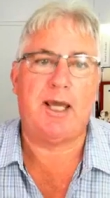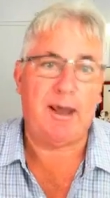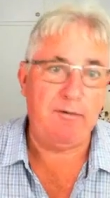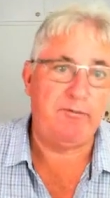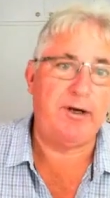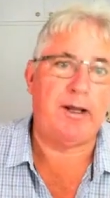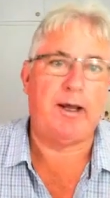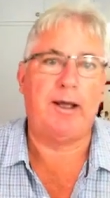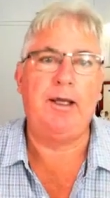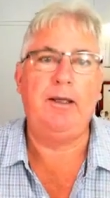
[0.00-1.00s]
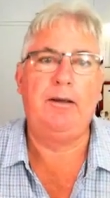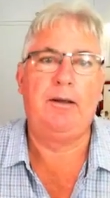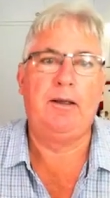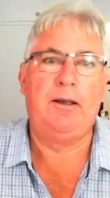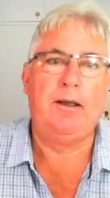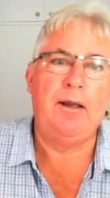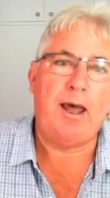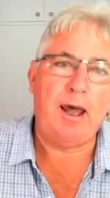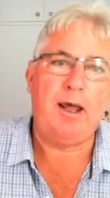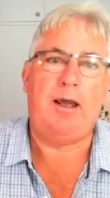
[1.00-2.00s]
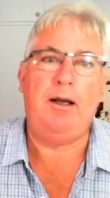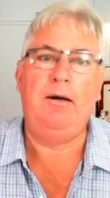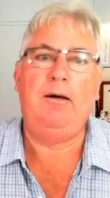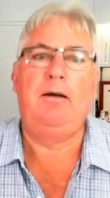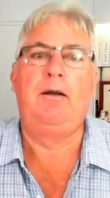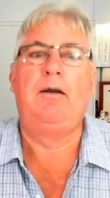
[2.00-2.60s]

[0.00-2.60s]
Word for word: every day and